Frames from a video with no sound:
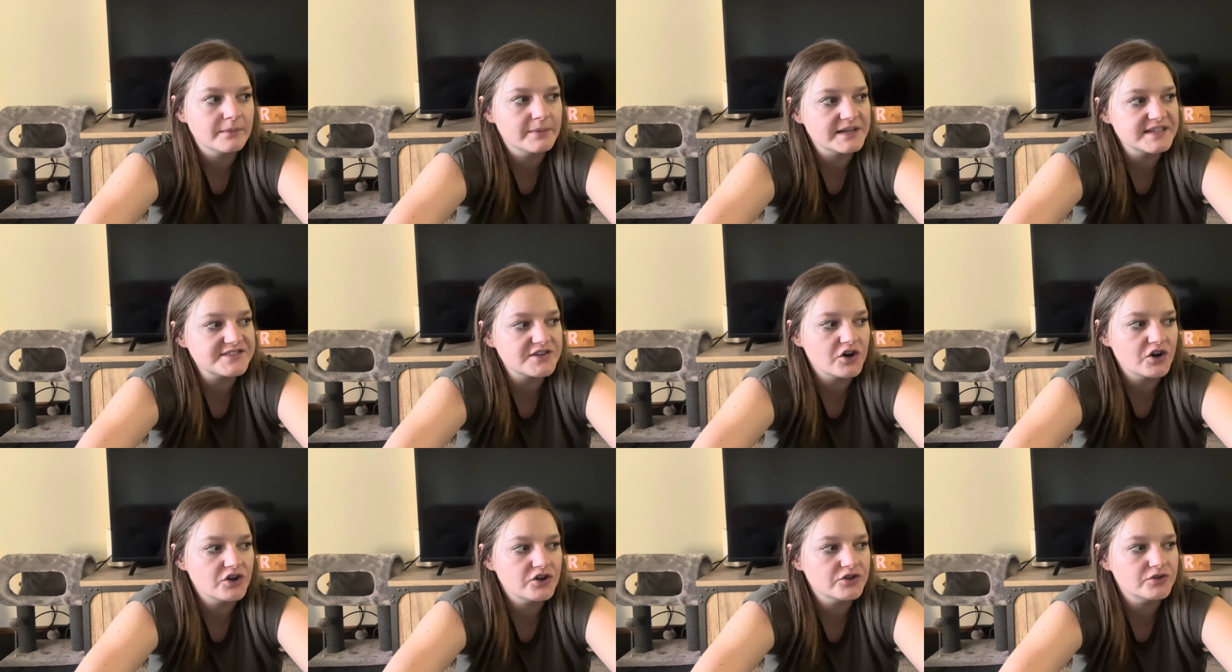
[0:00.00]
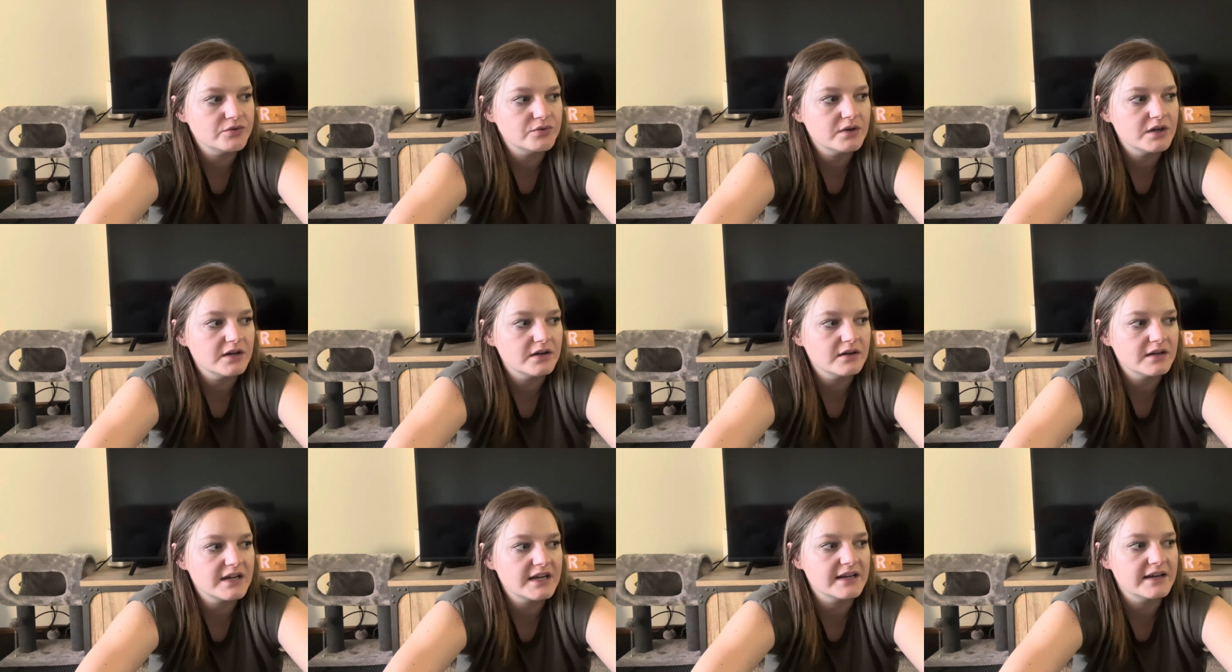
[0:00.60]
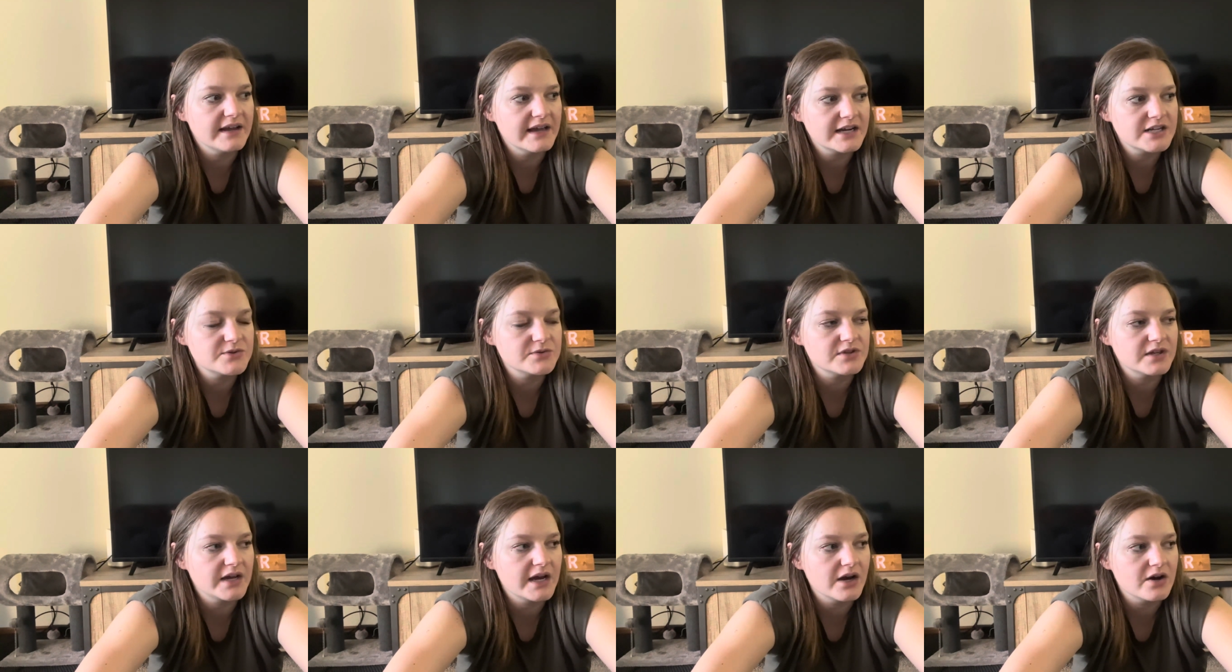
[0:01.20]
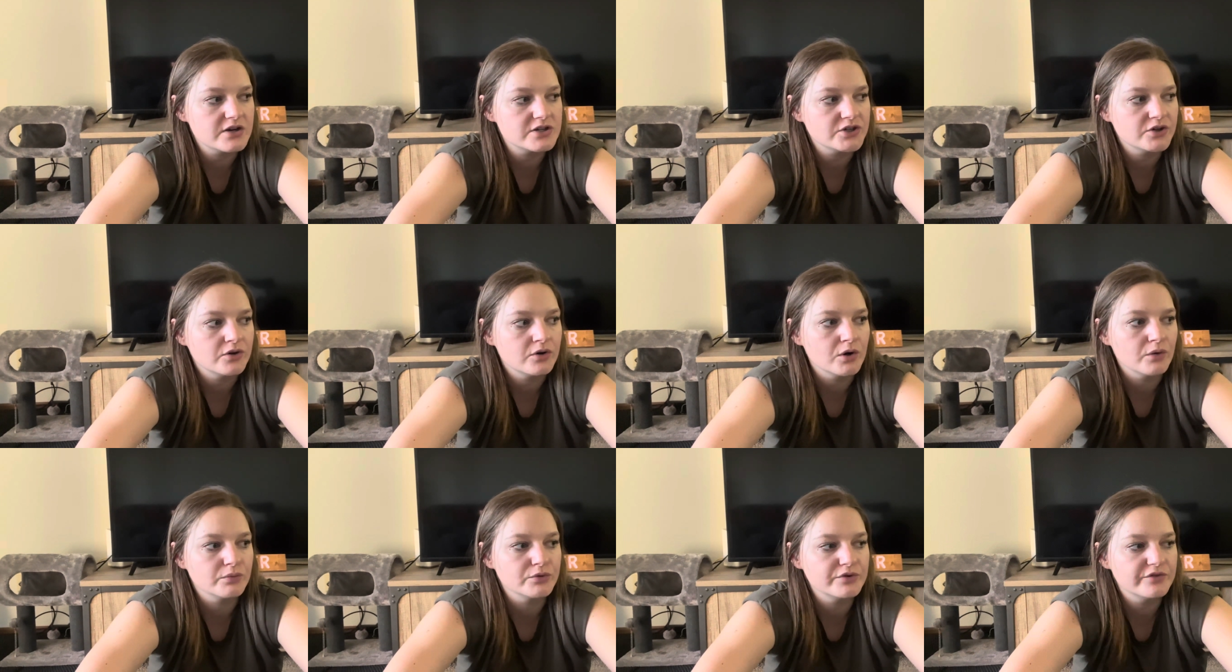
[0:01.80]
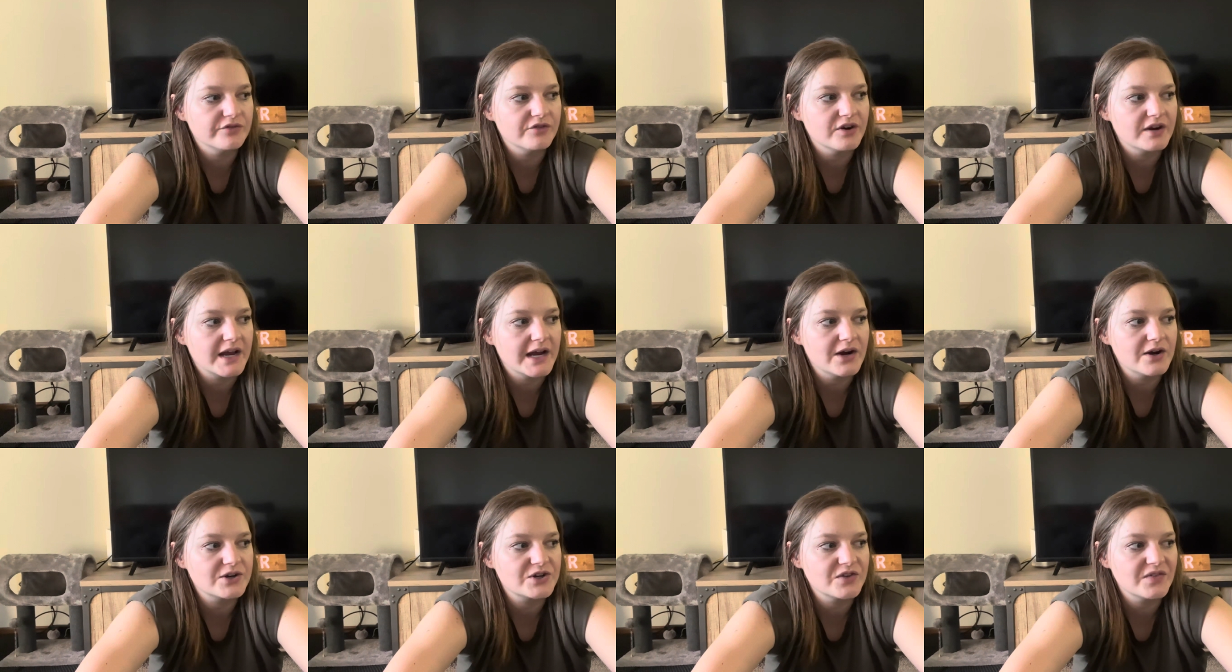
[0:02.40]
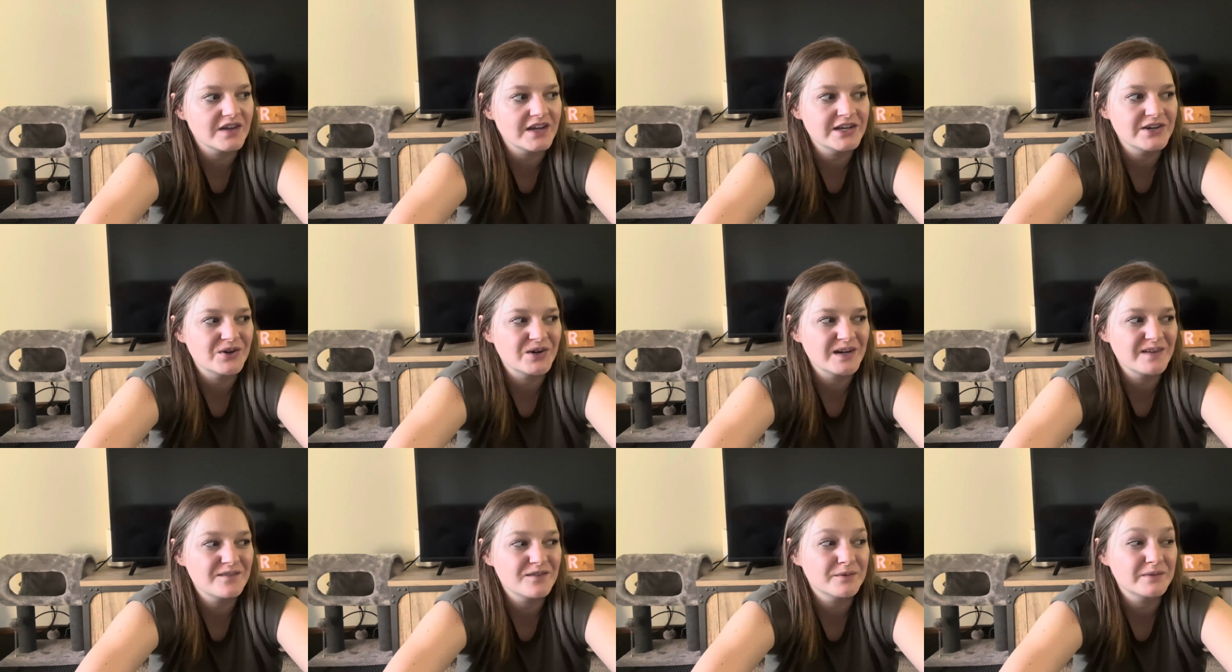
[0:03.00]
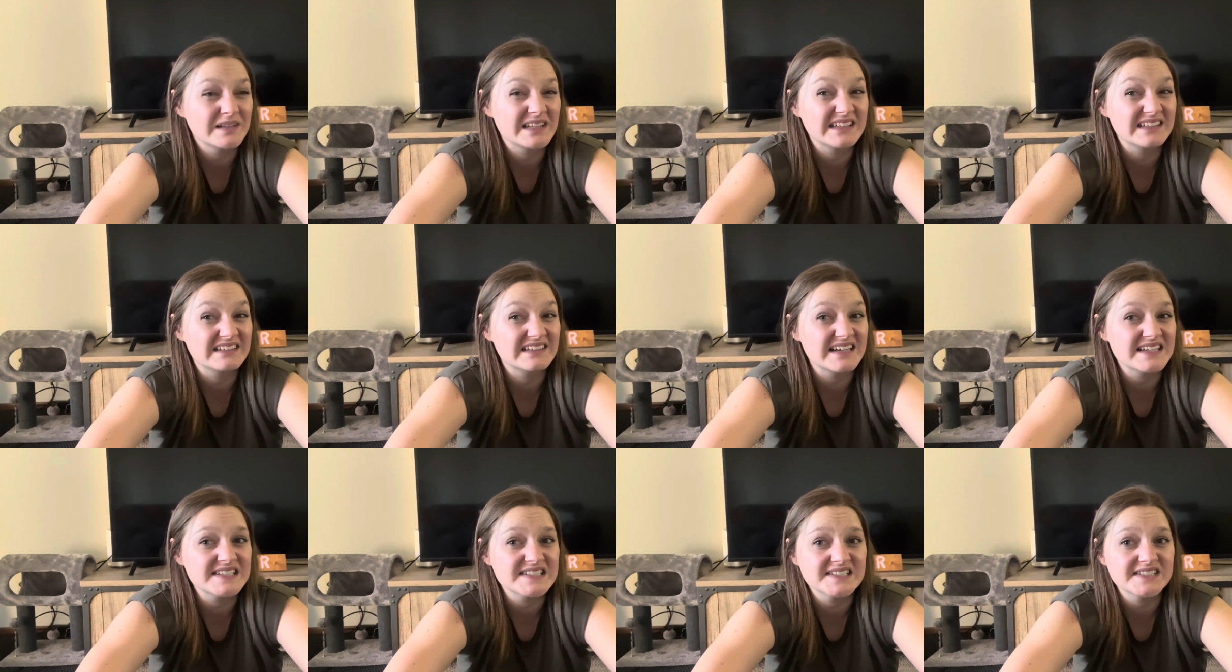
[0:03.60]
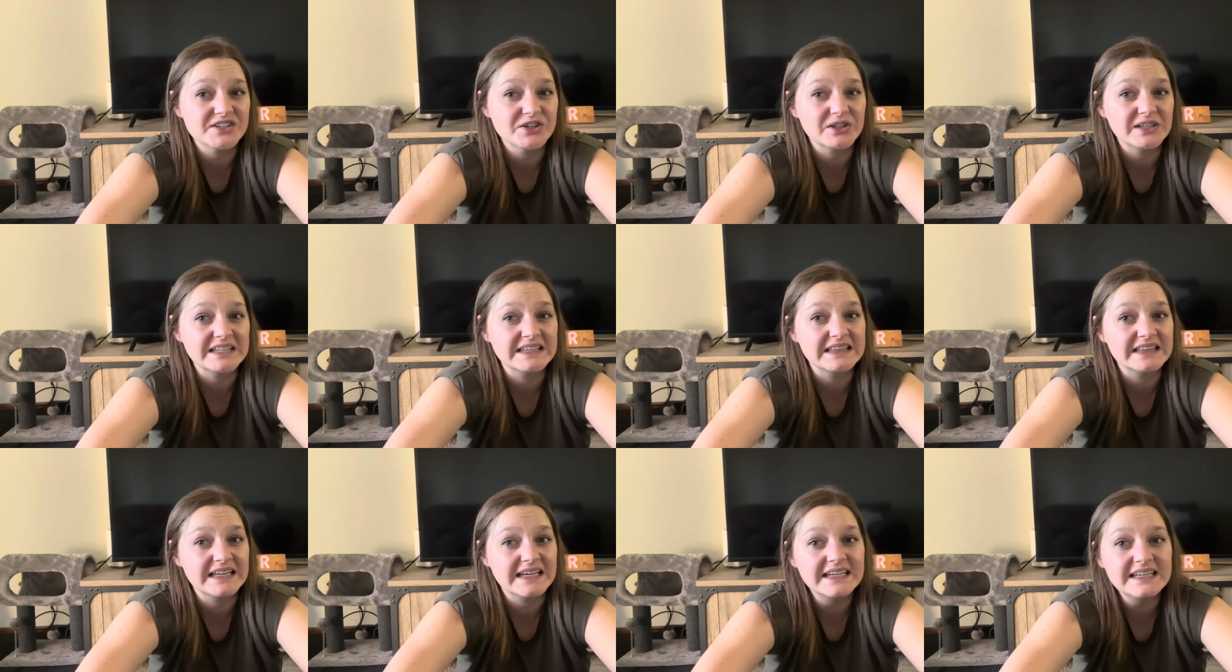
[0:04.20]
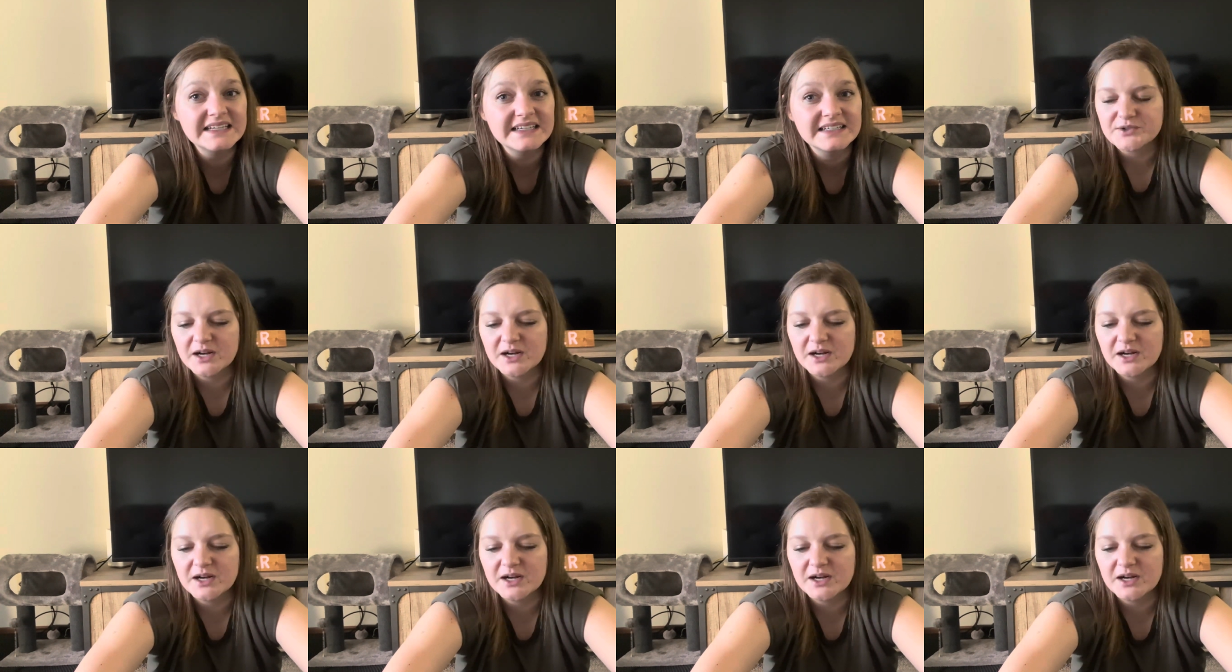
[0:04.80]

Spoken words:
but it's hard to connect with a character or root for a character that you don't even really necessarily like.